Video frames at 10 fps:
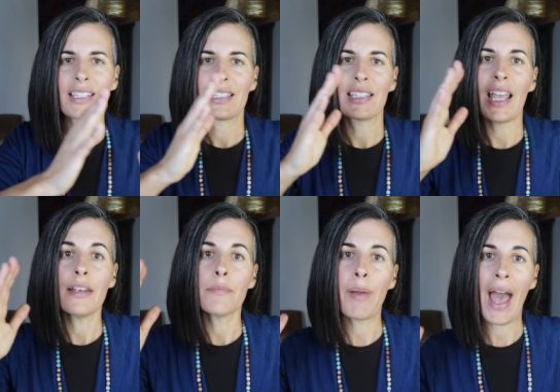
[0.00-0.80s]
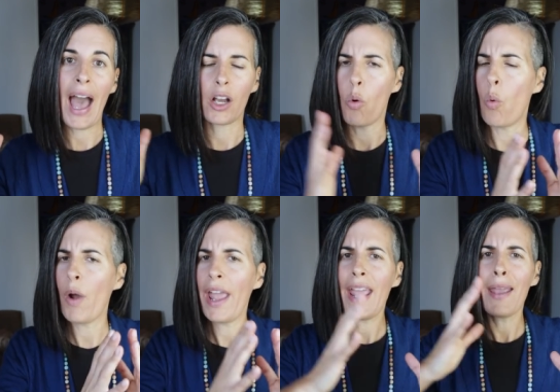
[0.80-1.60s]
Sit back,
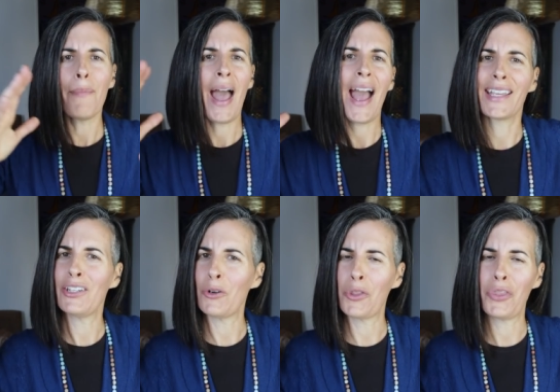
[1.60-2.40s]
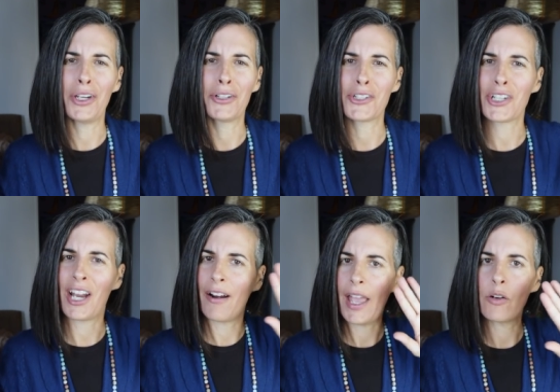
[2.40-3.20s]
way back in your theater
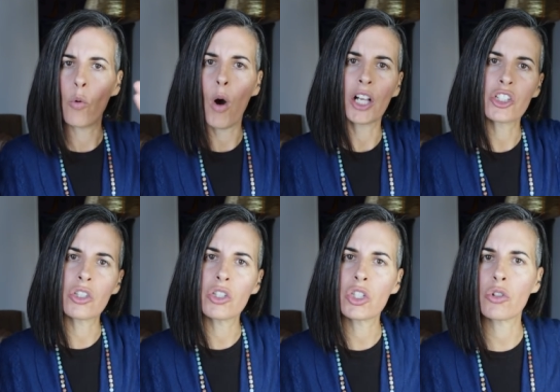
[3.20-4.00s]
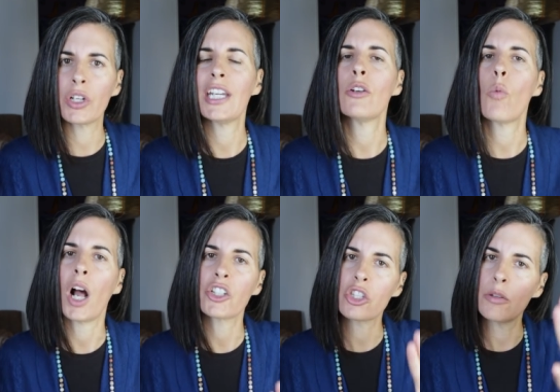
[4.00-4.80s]
chair and watch the screen,
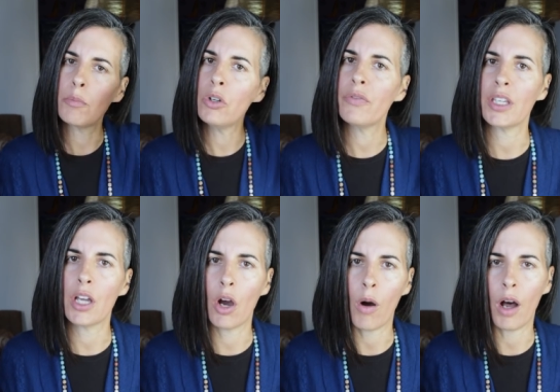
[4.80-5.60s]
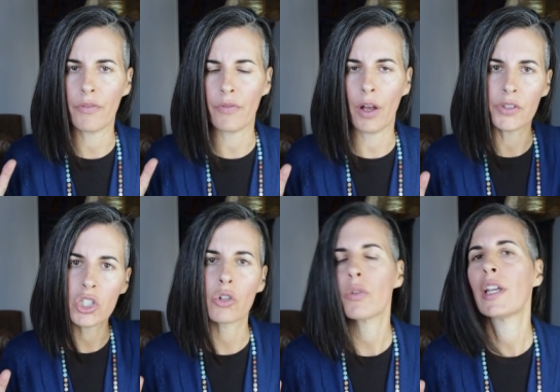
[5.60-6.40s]
watch the movie go off on the
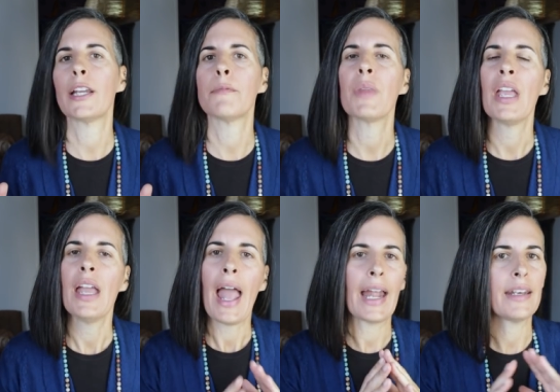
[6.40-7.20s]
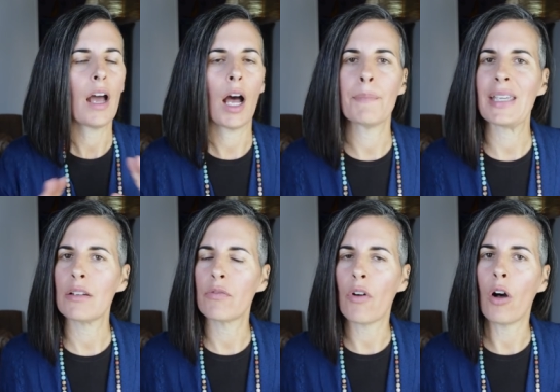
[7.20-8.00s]
screen and not be
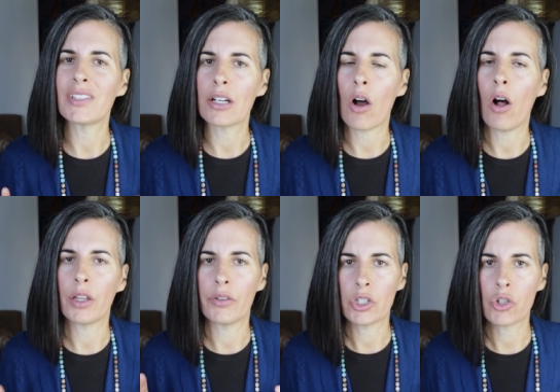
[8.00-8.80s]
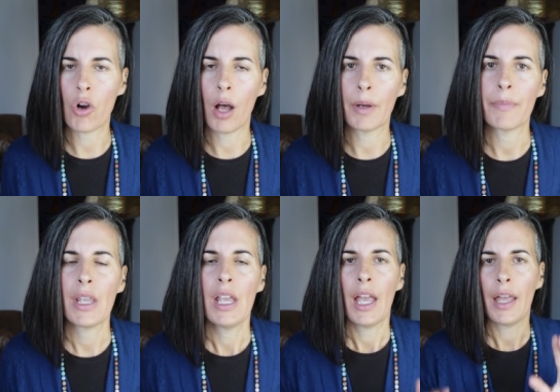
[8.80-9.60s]
involved at all in the drama.
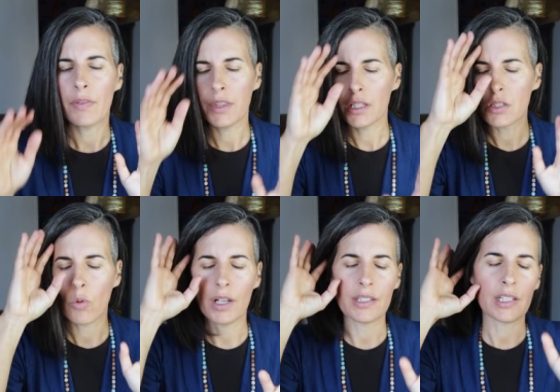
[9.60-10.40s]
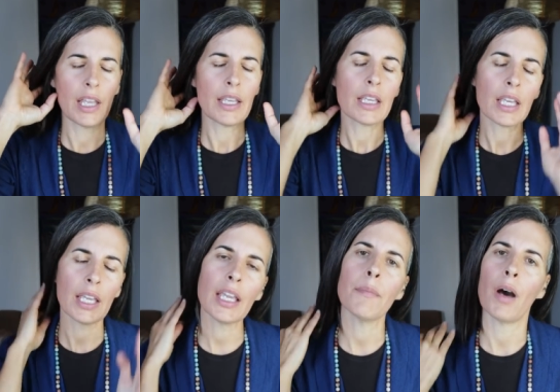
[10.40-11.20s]
And this was a
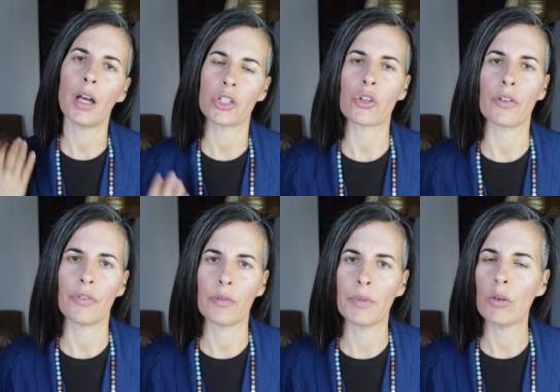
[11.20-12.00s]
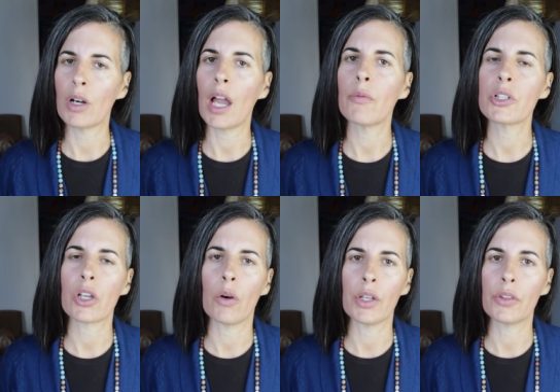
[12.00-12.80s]
key mantra for me when I was
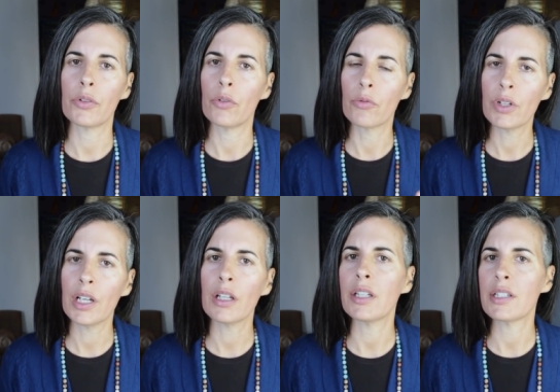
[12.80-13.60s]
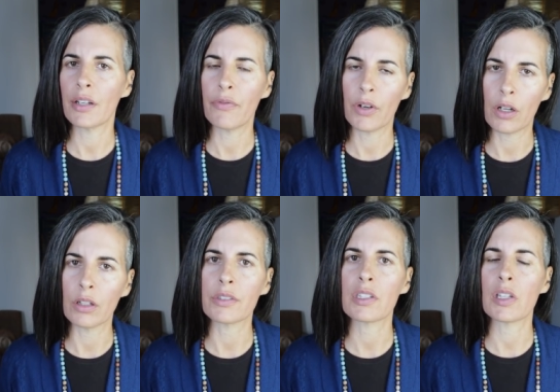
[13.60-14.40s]
going through really
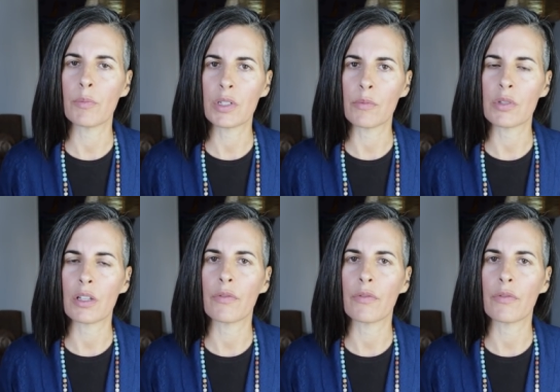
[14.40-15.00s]
difficult symptoms